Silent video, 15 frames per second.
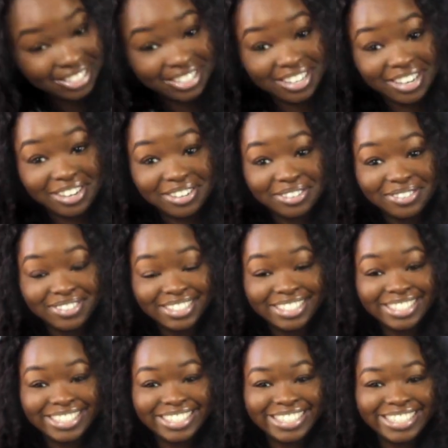No?
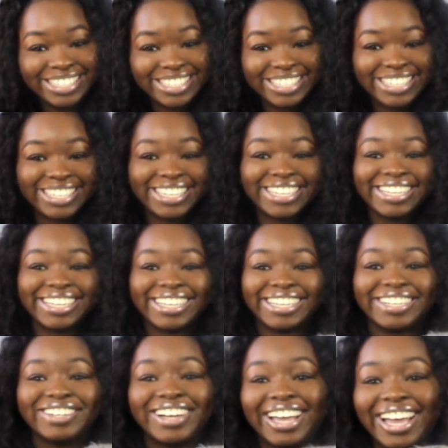
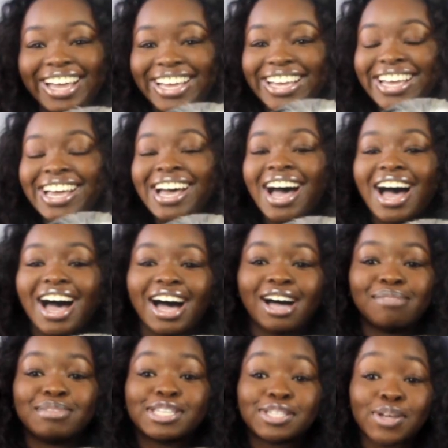Okay,
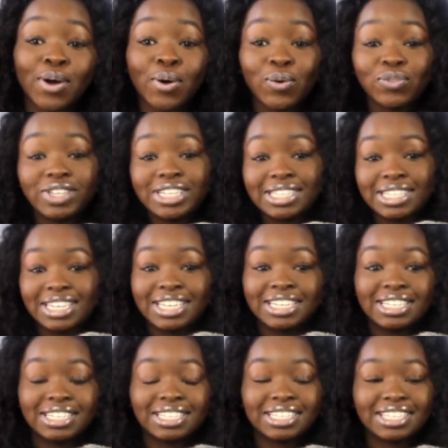so this
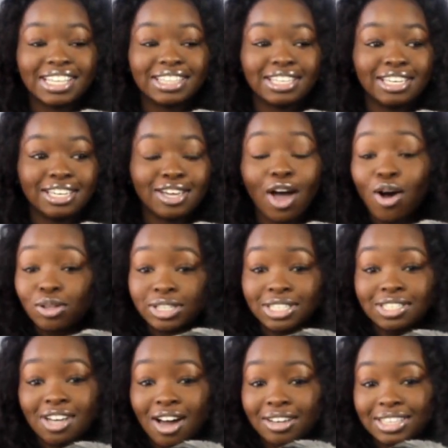is the
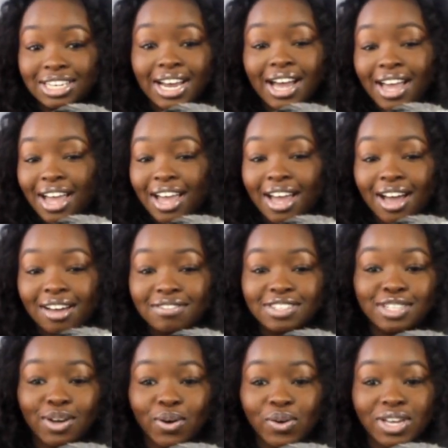only dog that I have,
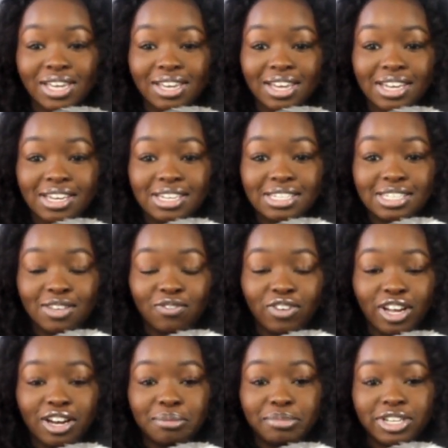so he is
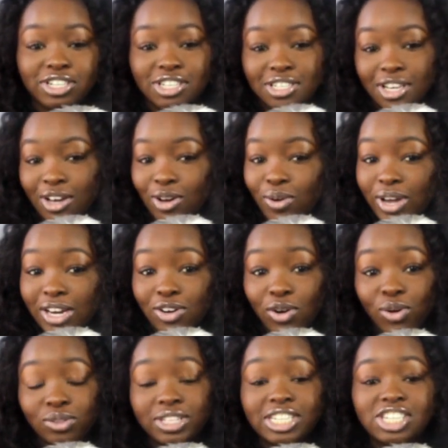very much so an
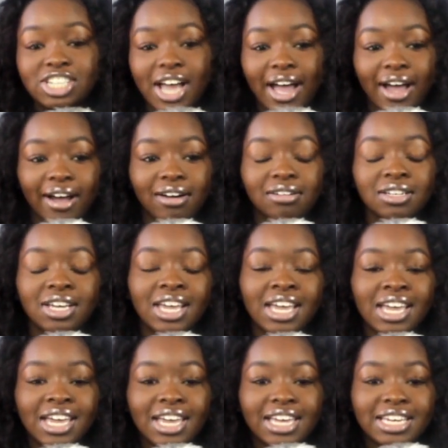only child.
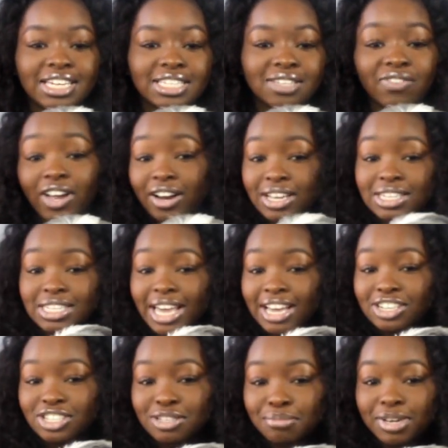He's very
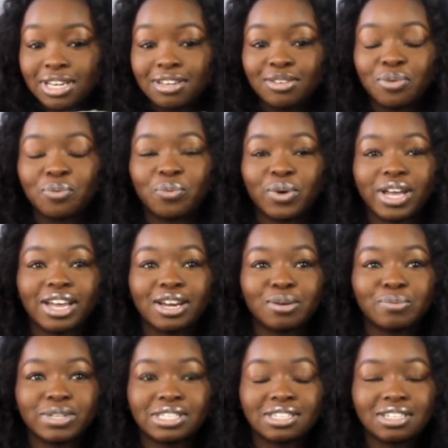attached to me.
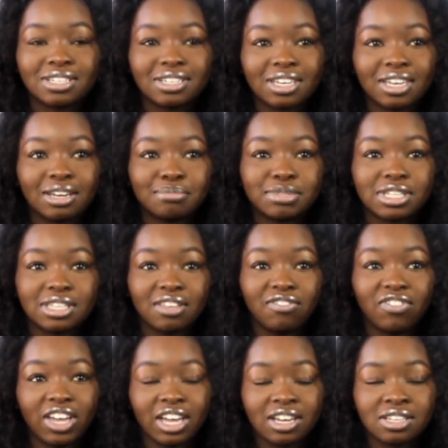When we took him to the
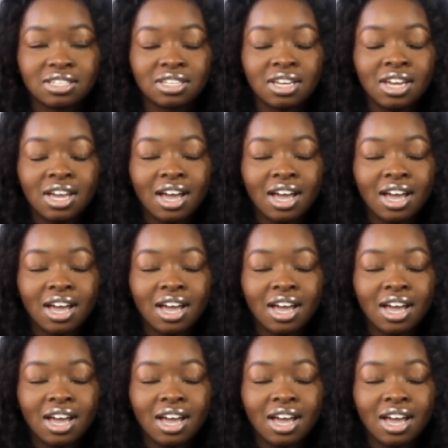vet